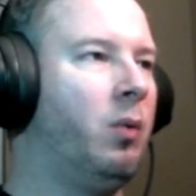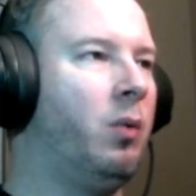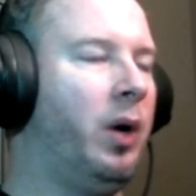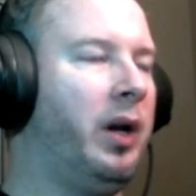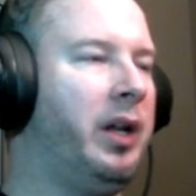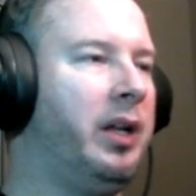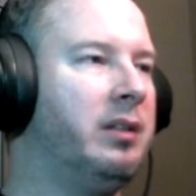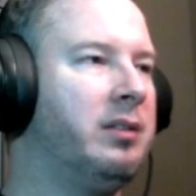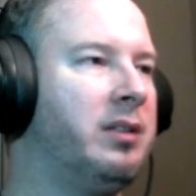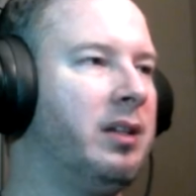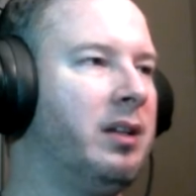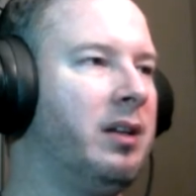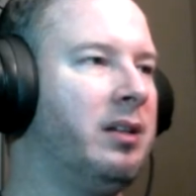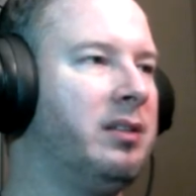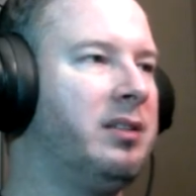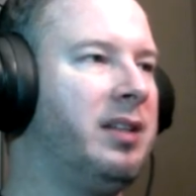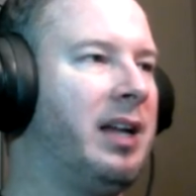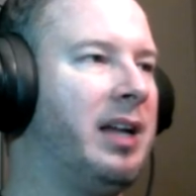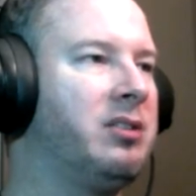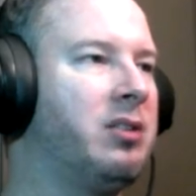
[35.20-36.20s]
what his
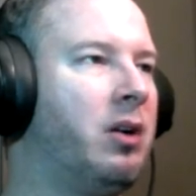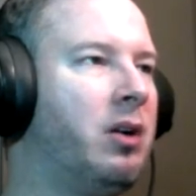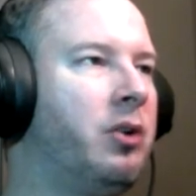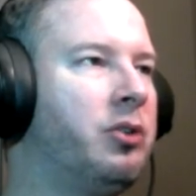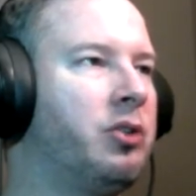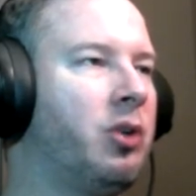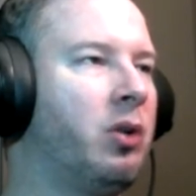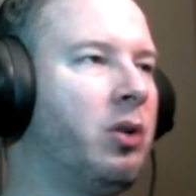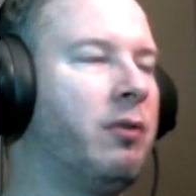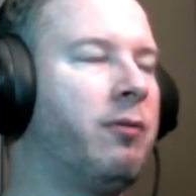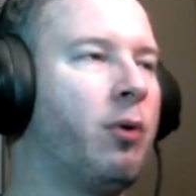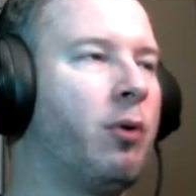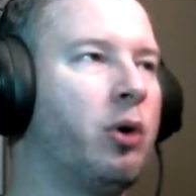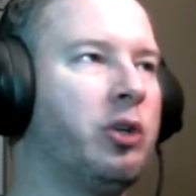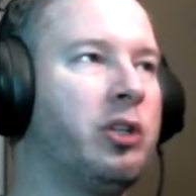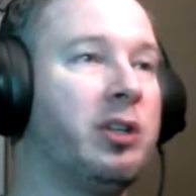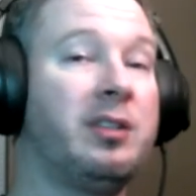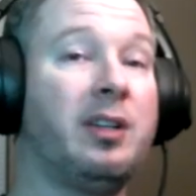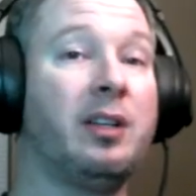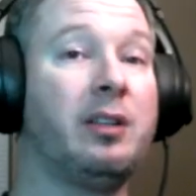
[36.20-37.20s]
stats are. There's only
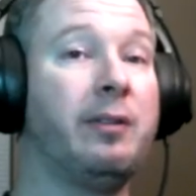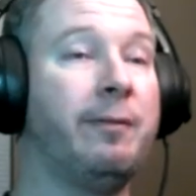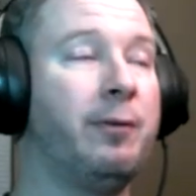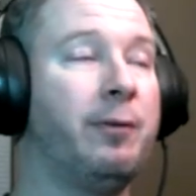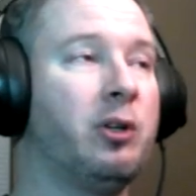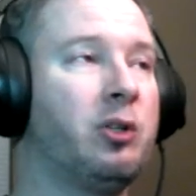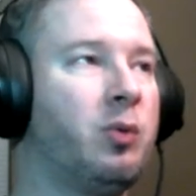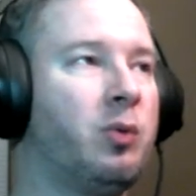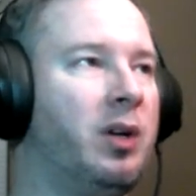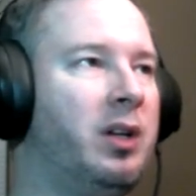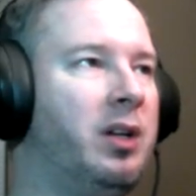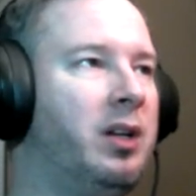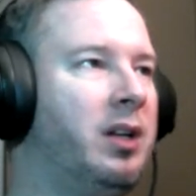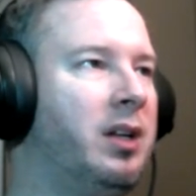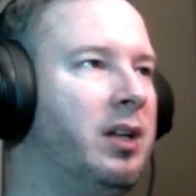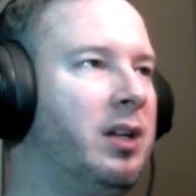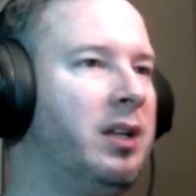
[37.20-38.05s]
4, just like the first one.